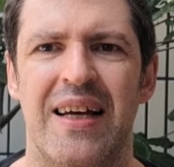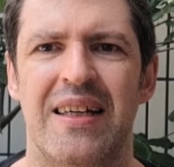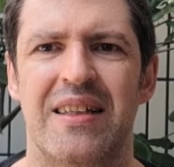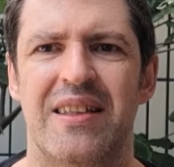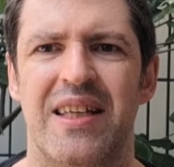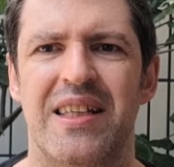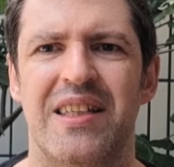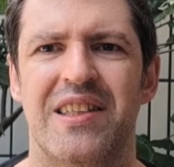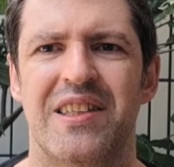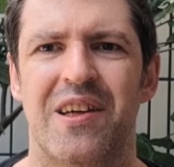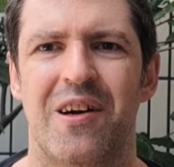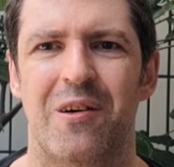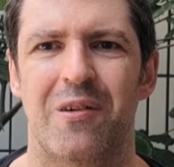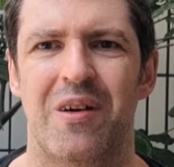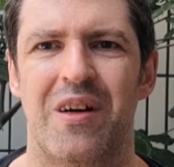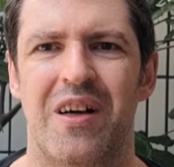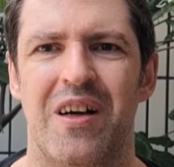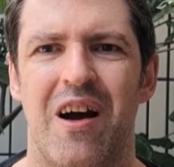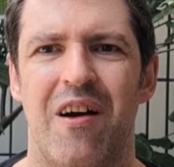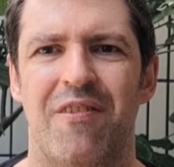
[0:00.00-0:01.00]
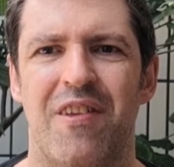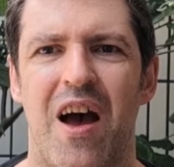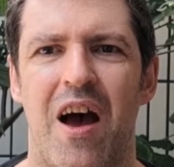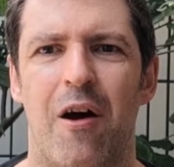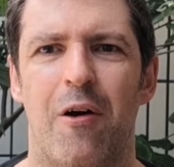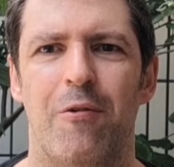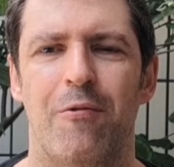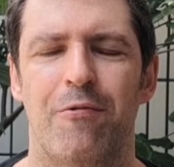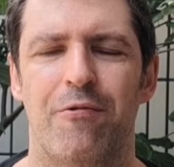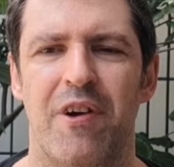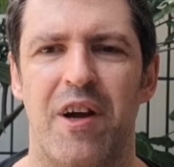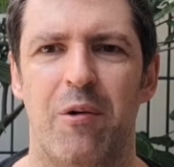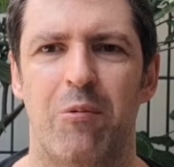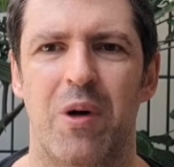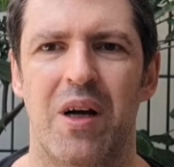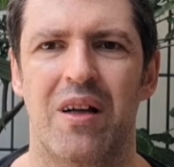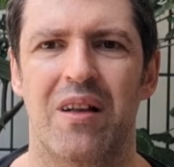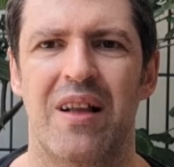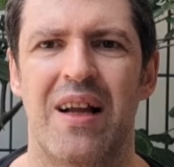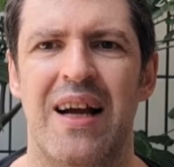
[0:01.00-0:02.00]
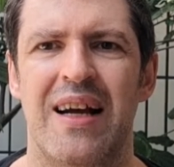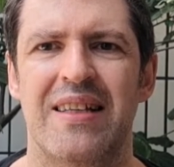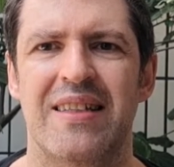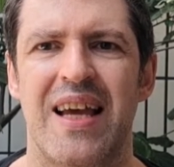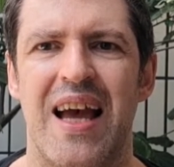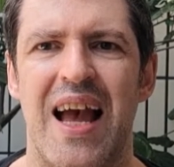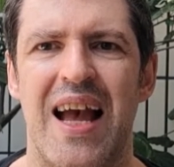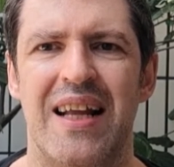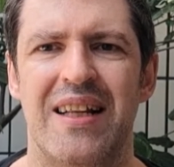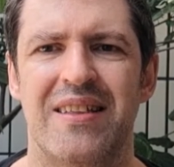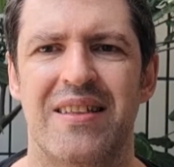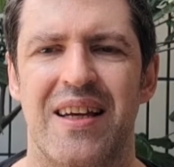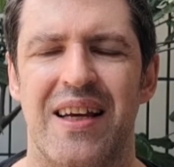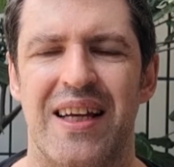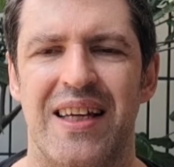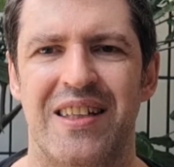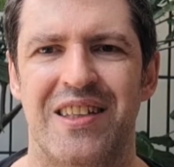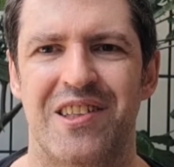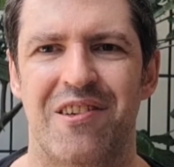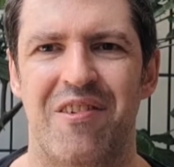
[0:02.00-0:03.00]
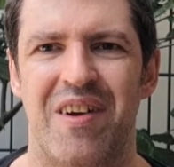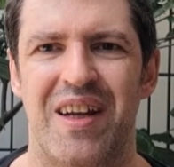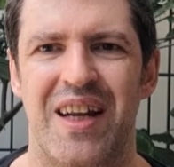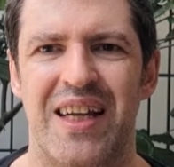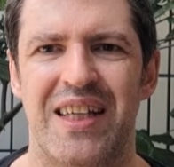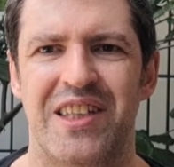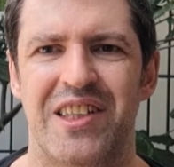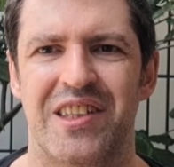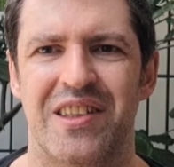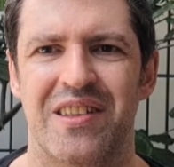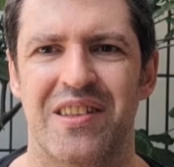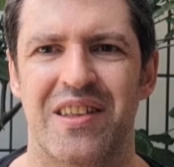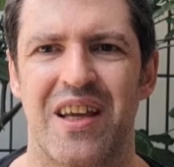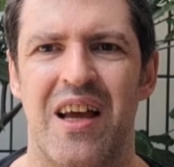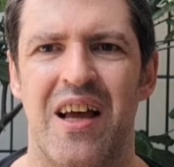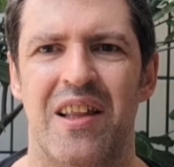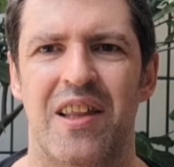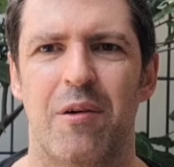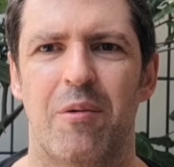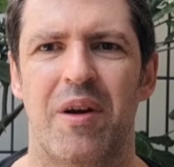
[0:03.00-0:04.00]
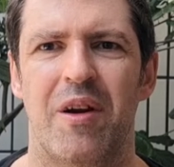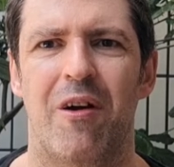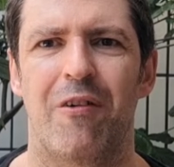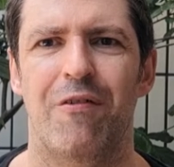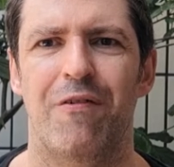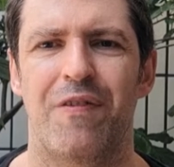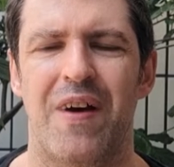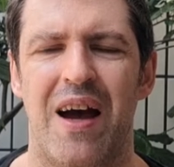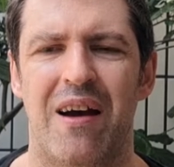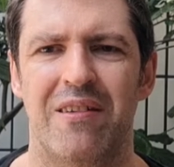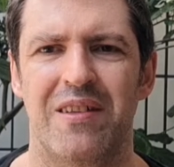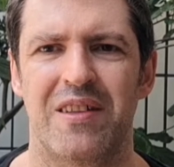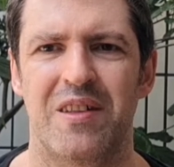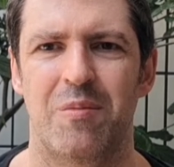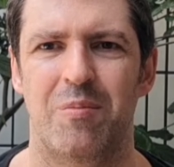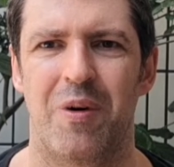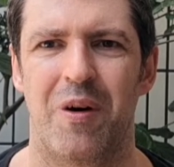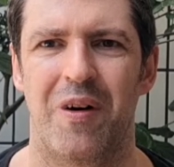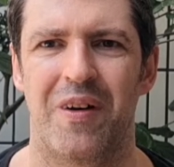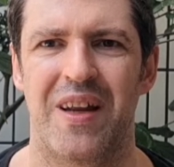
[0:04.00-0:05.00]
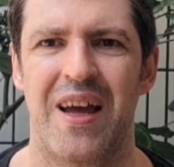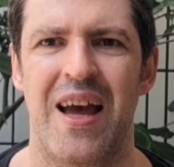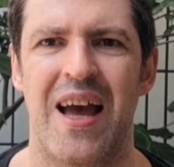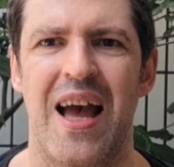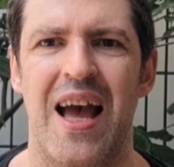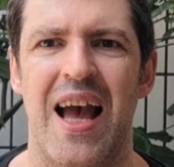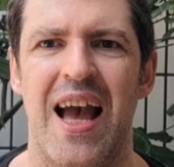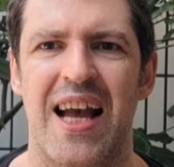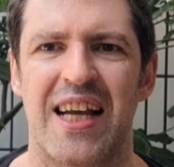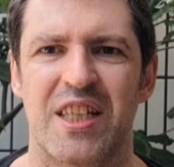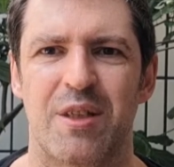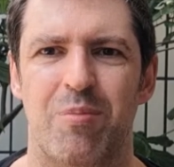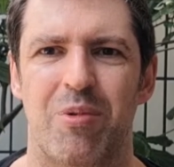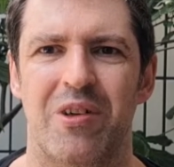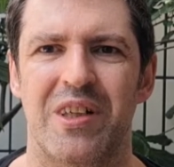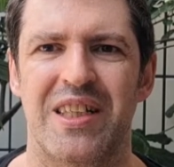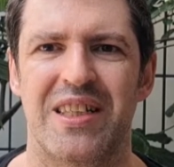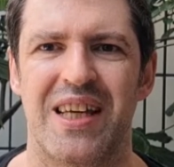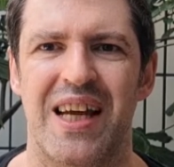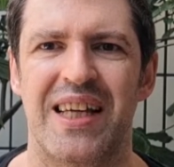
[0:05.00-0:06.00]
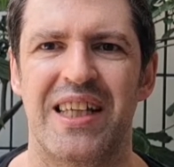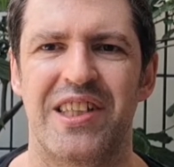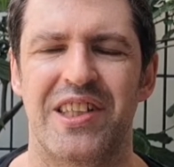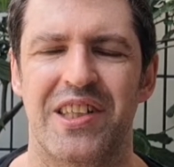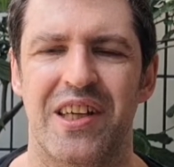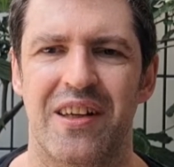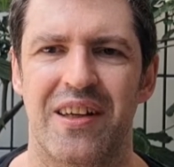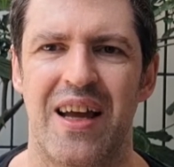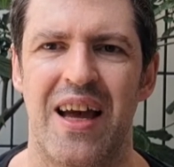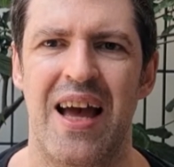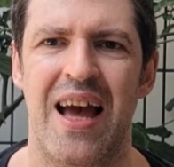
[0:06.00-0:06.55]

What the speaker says: did so of their own free will to enter into relations that were not founded upon exploitation.